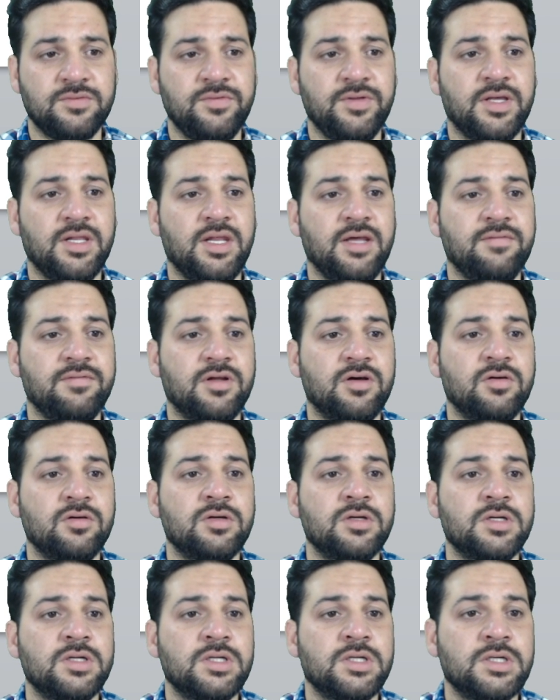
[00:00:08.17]
we are live now.
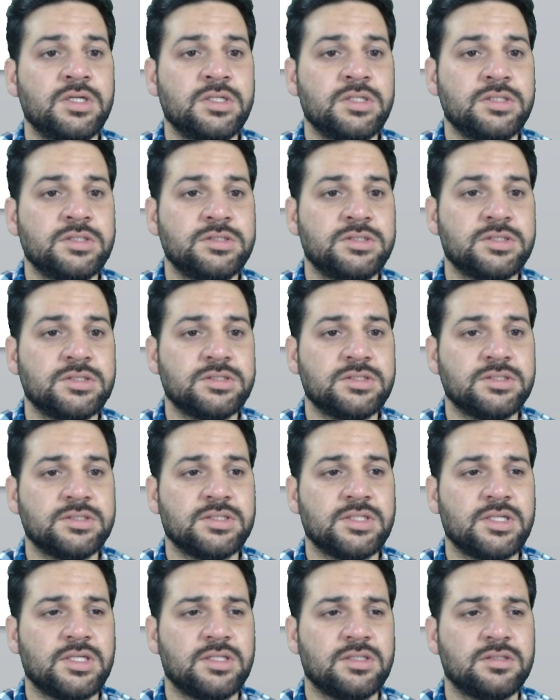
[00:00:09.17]
Just a
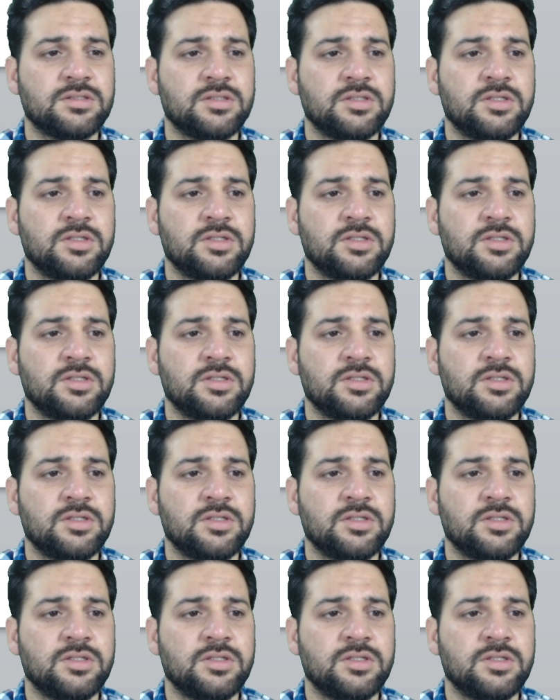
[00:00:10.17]
second.